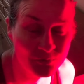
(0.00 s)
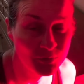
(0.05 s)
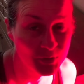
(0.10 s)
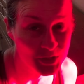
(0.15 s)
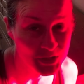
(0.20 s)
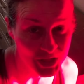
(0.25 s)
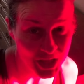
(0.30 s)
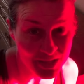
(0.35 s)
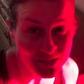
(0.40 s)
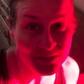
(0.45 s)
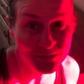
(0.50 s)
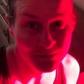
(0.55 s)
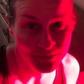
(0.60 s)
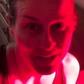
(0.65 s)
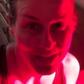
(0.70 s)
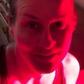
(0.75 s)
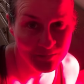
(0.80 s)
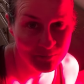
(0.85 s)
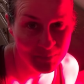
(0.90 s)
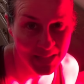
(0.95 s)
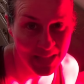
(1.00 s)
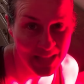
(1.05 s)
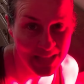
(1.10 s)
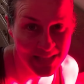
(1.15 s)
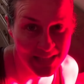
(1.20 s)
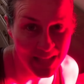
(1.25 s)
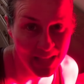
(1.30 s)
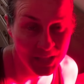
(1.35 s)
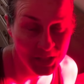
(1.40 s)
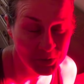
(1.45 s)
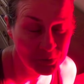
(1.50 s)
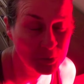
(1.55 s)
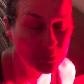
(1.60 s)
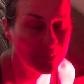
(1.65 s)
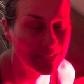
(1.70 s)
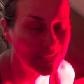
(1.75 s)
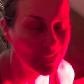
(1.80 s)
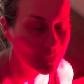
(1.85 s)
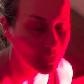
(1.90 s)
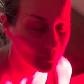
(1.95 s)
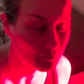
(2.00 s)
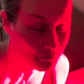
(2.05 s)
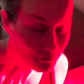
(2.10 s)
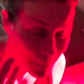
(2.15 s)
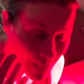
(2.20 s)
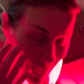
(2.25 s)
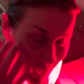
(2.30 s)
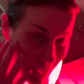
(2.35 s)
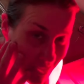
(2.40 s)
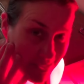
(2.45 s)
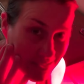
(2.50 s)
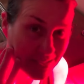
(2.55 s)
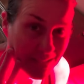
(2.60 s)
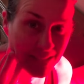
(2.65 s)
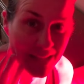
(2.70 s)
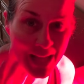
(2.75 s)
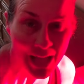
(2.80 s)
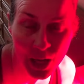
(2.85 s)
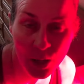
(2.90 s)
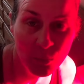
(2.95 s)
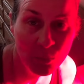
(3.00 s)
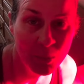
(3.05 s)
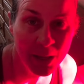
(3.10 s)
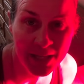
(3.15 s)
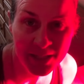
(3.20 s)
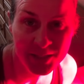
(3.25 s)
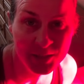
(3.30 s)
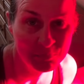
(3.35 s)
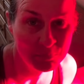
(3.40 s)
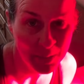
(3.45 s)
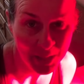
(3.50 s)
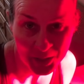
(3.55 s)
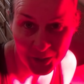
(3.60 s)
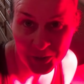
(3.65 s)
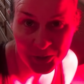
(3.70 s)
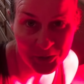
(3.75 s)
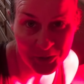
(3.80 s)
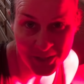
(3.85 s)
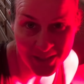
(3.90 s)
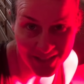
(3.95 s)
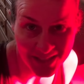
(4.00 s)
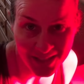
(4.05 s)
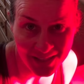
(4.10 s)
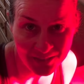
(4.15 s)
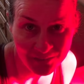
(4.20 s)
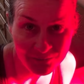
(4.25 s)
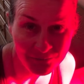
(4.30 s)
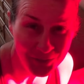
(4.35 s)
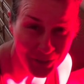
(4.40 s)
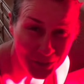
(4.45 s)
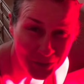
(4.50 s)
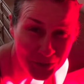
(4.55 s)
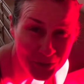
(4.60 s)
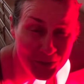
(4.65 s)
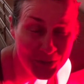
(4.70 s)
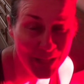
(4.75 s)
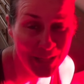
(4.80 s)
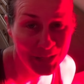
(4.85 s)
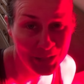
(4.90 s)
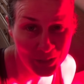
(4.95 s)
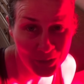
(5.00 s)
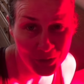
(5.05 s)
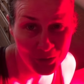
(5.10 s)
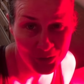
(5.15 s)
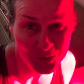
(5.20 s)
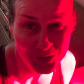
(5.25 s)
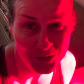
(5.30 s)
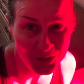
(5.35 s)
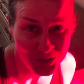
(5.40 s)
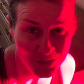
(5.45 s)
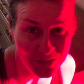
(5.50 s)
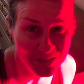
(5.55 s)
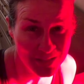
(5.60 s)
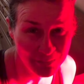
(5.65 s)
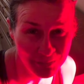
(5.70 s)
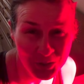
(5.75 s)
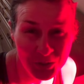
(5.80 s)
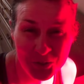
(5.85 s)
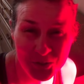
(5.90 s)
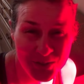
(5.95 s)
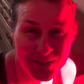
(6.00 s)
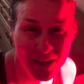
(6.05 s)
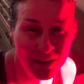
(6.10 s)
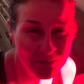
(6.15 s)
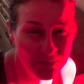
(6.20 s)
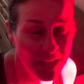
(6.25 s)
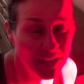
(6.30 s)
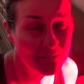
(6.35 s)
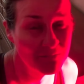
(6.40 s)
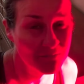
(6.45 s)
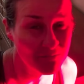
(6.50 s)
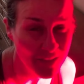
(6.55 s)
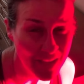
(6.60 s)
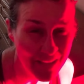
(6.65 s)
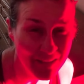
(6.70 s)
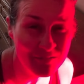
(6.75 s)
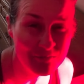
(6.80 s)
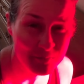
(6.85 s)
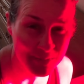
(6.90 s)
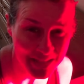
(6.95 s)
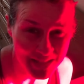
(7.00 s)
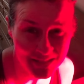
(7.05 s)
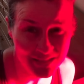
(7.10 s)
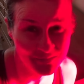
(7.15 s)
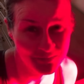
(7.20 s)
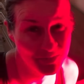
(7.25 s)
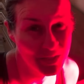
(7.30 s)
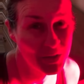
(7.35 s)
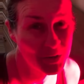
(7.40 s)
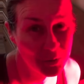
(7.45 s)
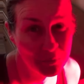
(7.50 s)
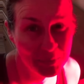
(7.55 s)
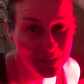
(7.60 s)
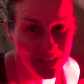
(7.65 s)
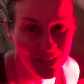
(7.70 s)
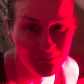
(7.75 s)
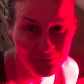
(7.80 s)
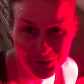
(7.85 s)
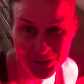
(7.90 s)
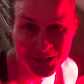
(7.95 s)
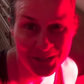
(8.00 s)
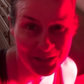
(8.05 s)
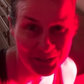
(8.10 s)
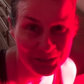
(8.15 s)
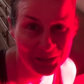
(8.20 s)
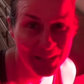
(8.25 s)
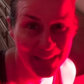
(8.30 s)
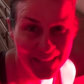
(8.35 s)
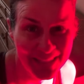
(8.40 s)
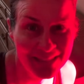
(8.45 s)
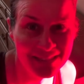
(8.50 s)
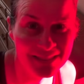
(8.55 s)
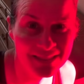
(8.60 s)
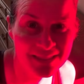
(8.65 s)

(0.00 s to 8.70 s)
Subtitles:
for just 5 minutes, and you will be amazed at how much better your skin feels and looks just giving yourself that 5 minutes of therapy every single night.